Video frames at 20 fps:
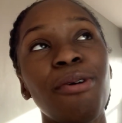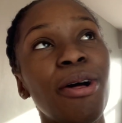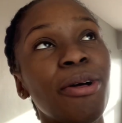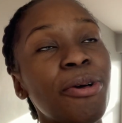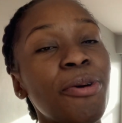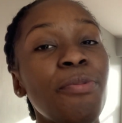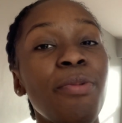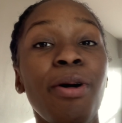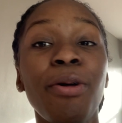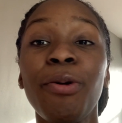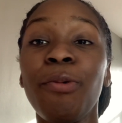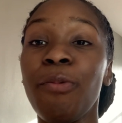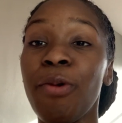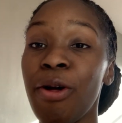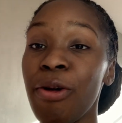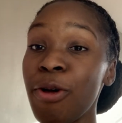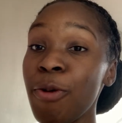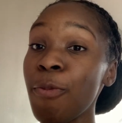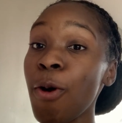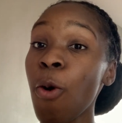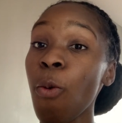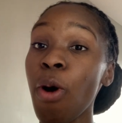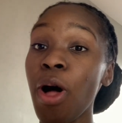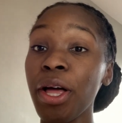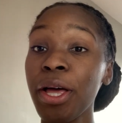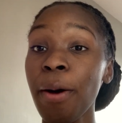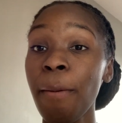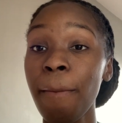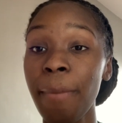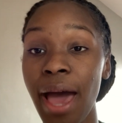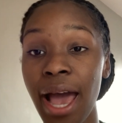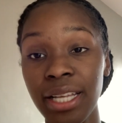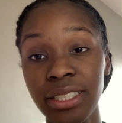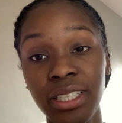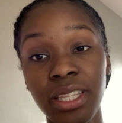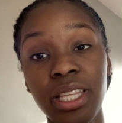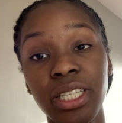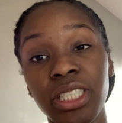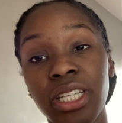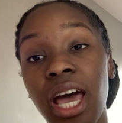Welcome, welcome, welcome, or welcome back
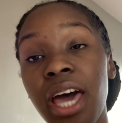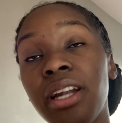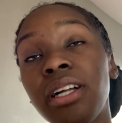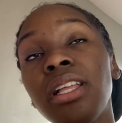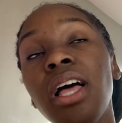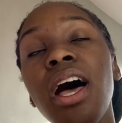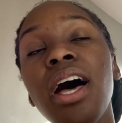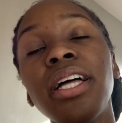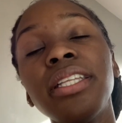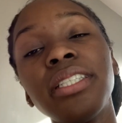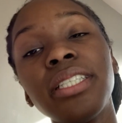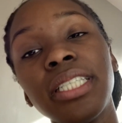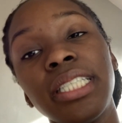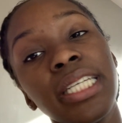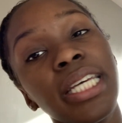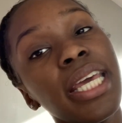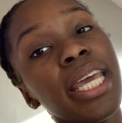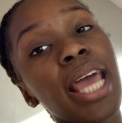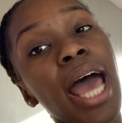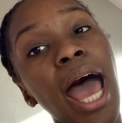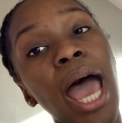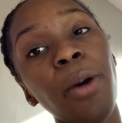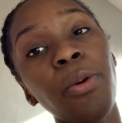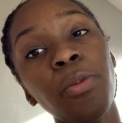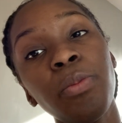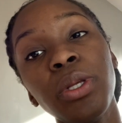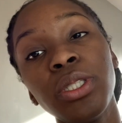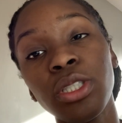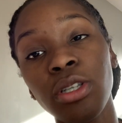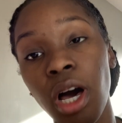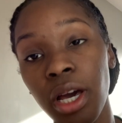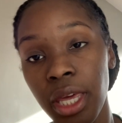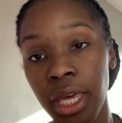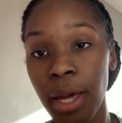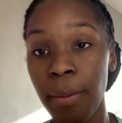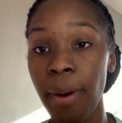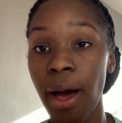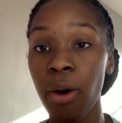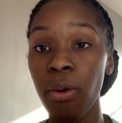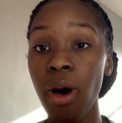to the channel. Today I will be
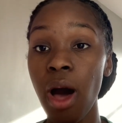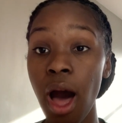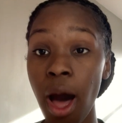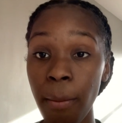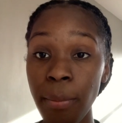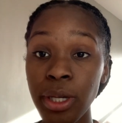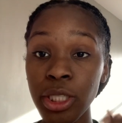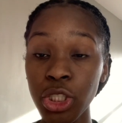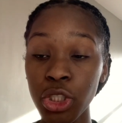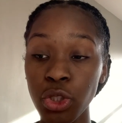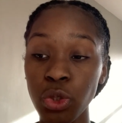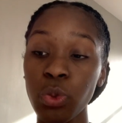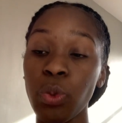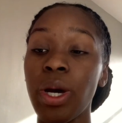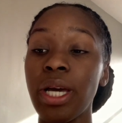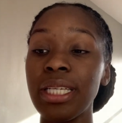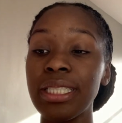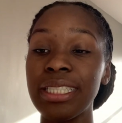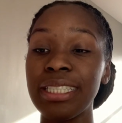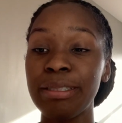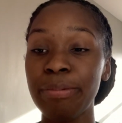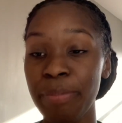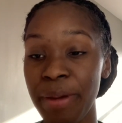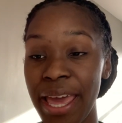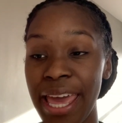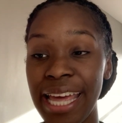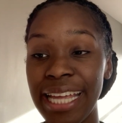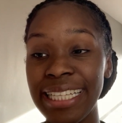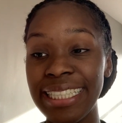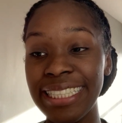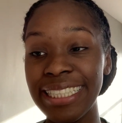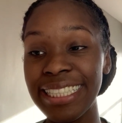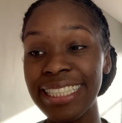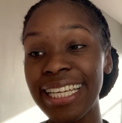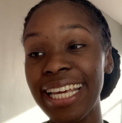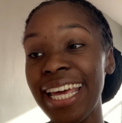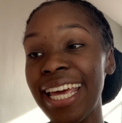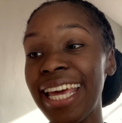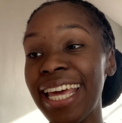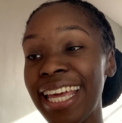talking about how much do I spend
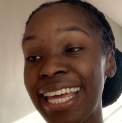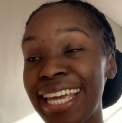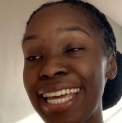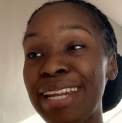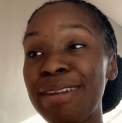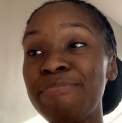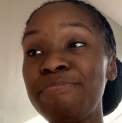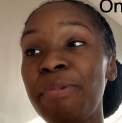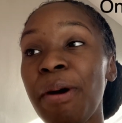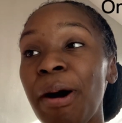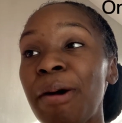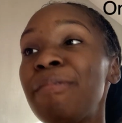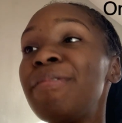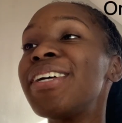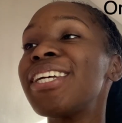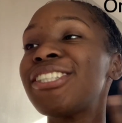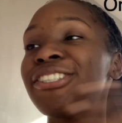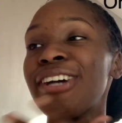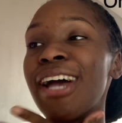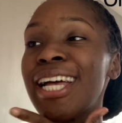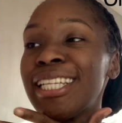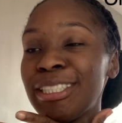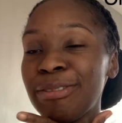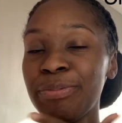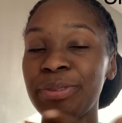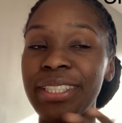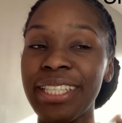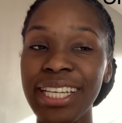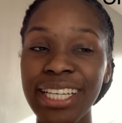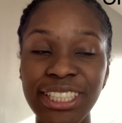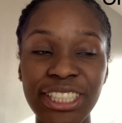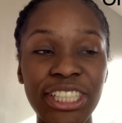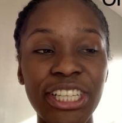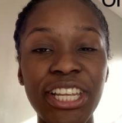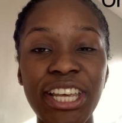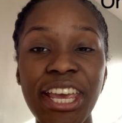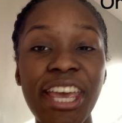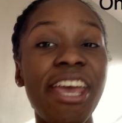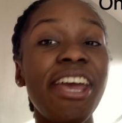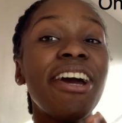in public
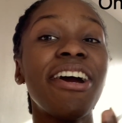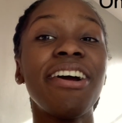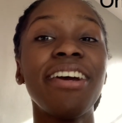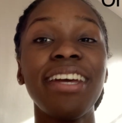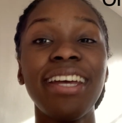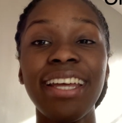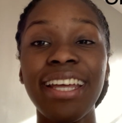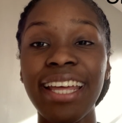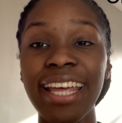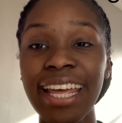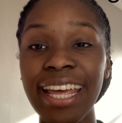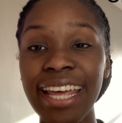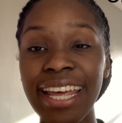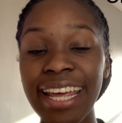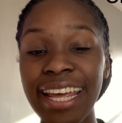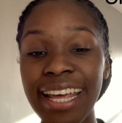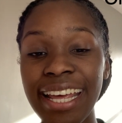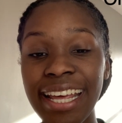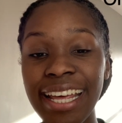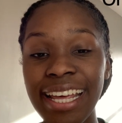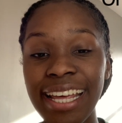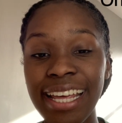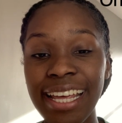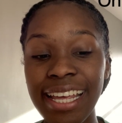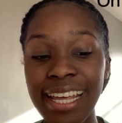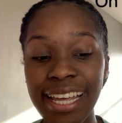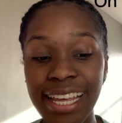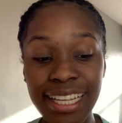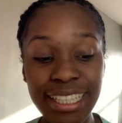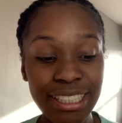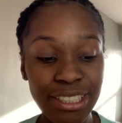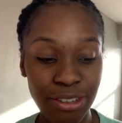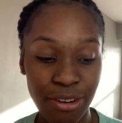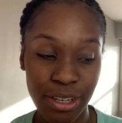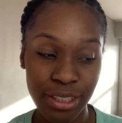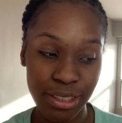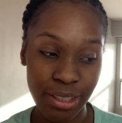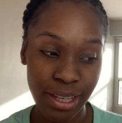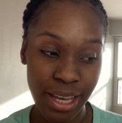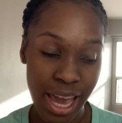transportation here in
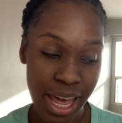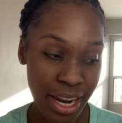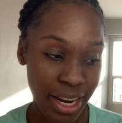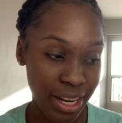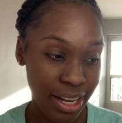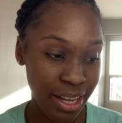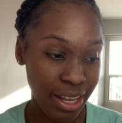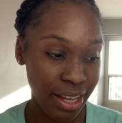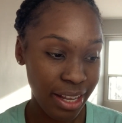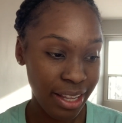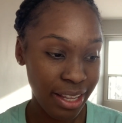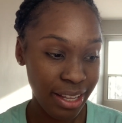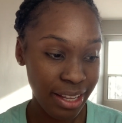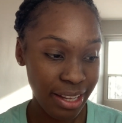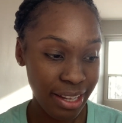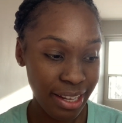Toronto, Canada.